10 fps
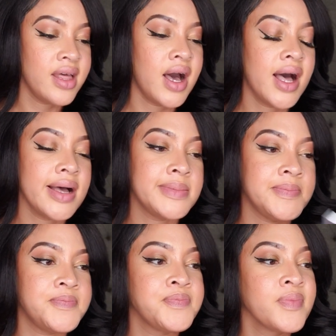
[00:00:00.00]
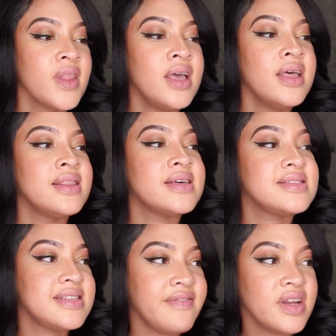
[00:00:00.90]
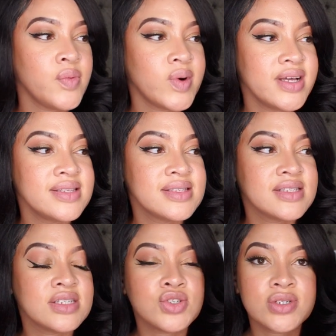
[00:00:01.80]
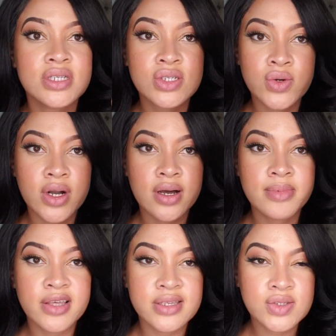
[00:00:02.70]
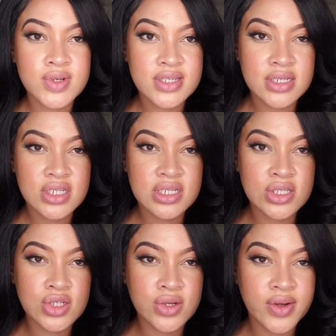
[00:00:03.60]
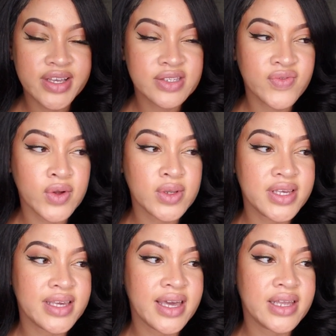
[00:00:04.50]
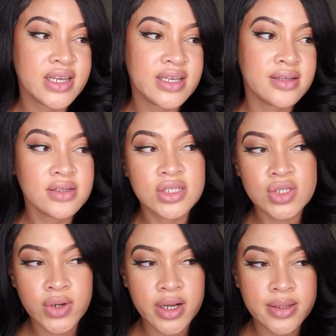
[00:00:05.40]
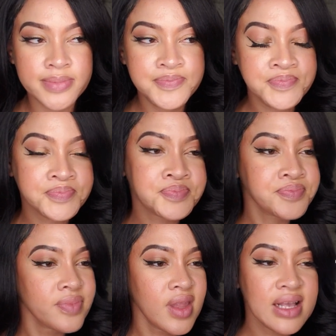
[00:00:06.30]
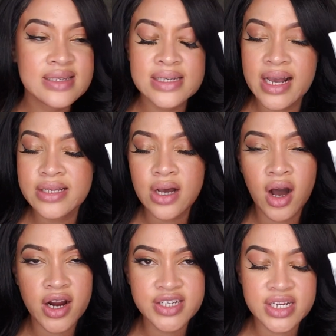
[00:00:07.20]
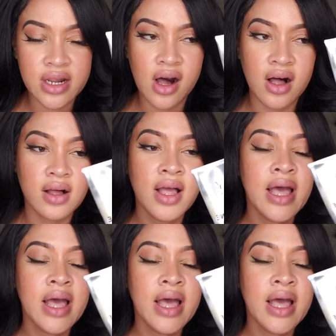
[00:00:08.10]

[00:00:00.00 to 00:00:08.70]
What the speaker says: the 7-in-1 Citrus Scrub. Now this one is a gentle exfoliating scrub. It's not harsh at all,